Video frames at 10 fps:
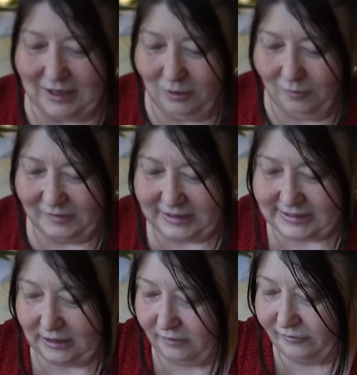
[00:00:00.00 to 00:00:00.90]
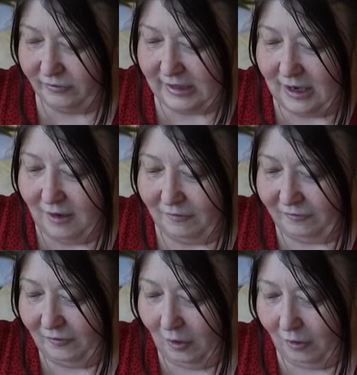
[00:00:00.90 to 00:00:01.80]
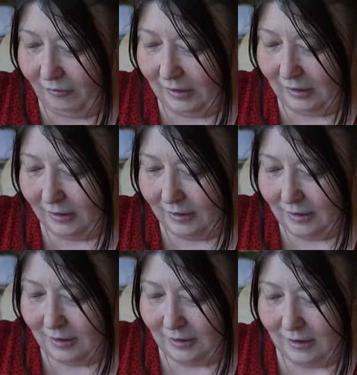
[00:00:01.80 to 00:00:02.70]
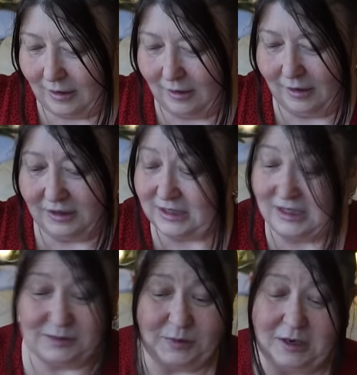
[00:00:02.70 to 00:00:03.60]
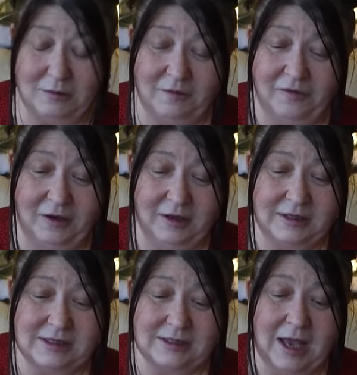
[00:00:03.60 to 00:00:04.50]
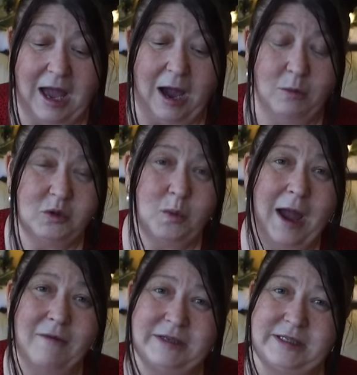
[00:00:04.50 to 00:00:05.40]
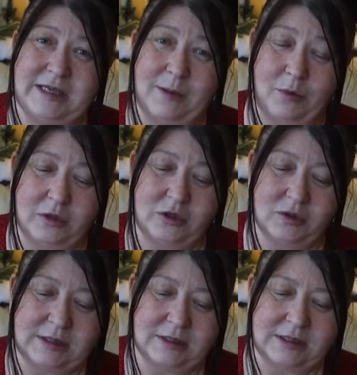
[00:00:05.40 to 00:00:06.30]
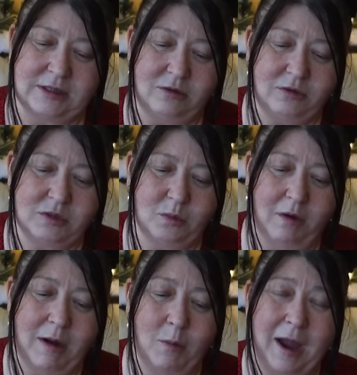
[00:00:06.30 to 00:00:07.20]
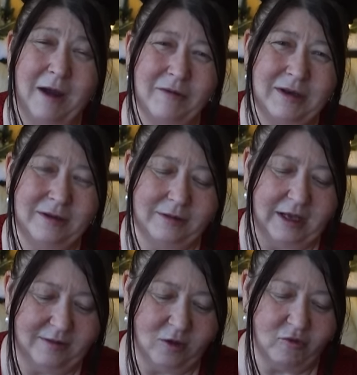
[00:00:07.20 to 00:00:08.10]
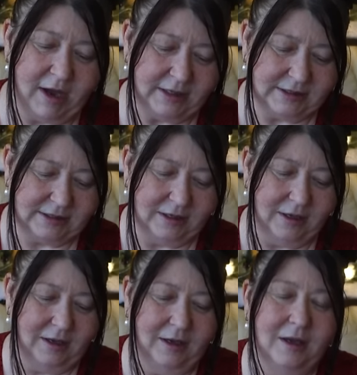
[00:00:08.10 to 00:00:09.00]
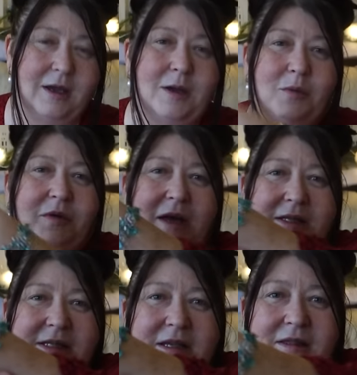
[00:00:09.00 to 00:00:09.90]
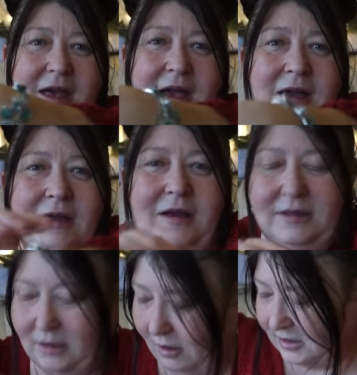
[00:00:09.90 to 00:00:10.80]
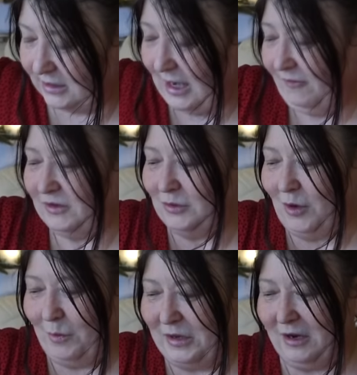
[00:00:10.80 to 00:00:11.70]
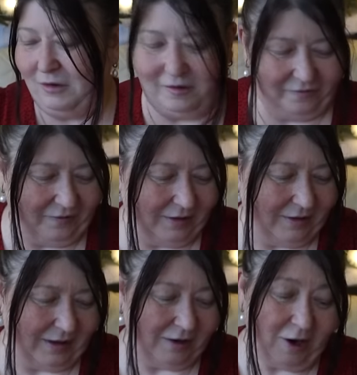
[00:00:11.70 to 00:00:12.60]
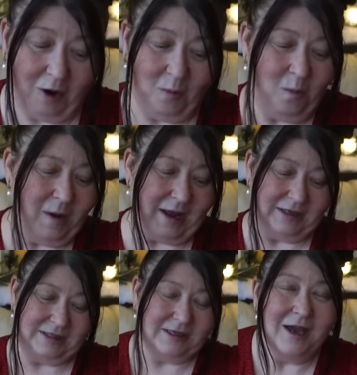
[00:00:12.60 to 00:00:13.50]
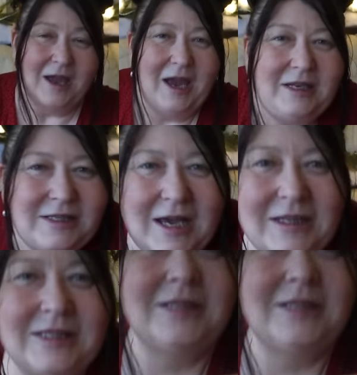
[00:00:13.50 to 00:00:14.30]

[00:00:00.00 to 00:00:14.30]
like a lovely silvery floral. It's beautiful. I would wear it today, but it doesn't suit what I'm wearing, like the dress. But that's it there. It's ever so beautiful. I can't wait. It's a dead